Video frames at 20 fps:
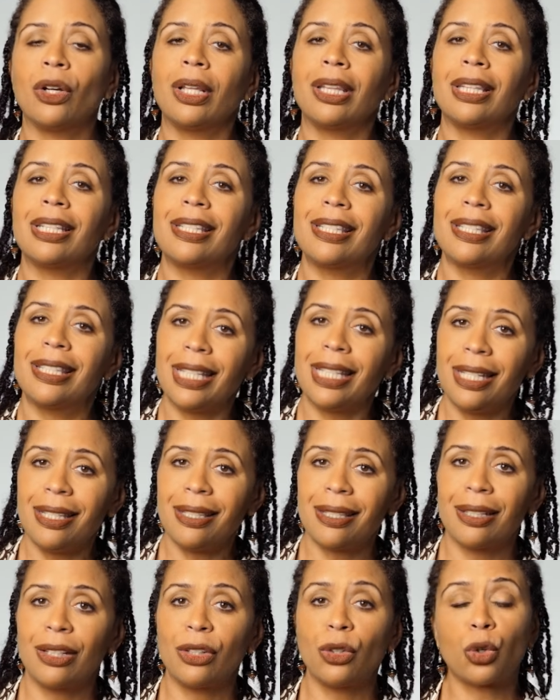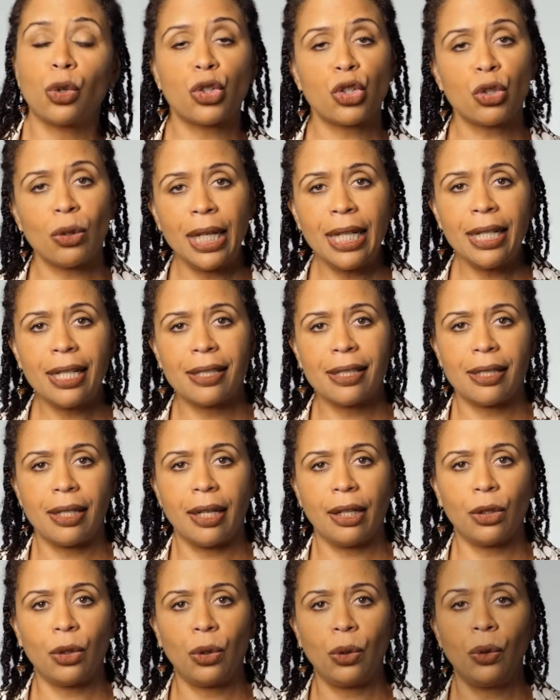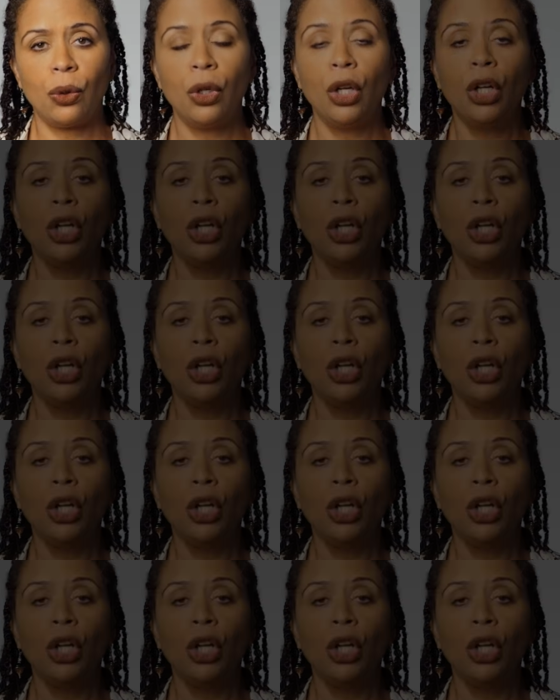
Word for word: on the season or training cycle,